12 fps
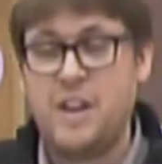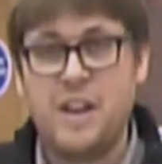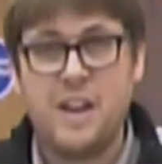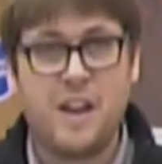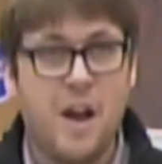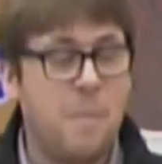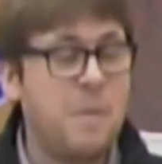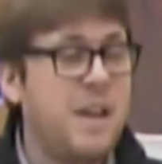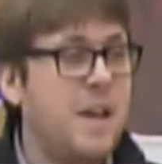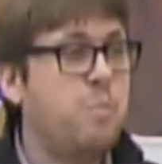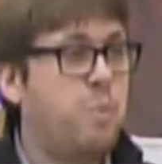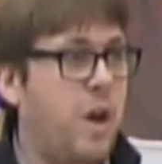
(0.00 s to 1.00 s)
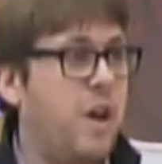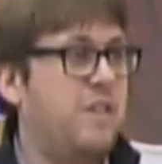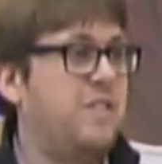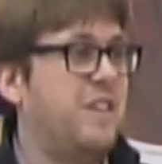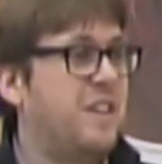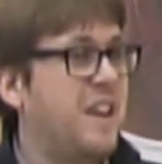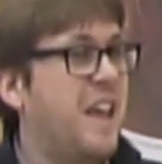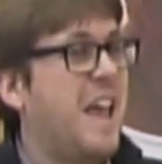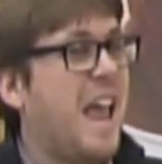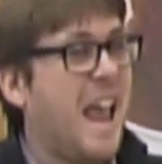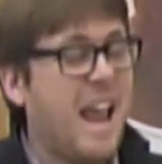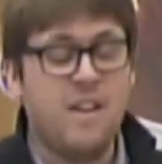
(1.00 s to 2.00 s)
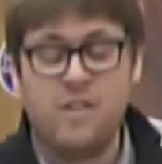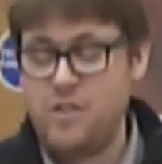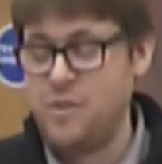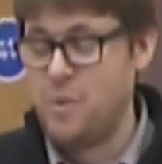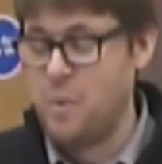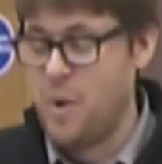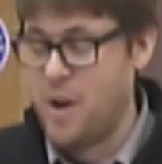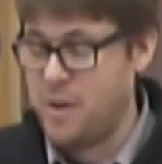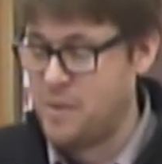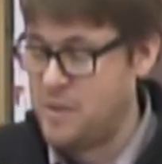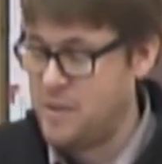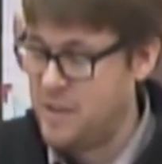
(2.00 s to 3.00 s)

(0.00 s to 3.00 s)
coming in person into the world.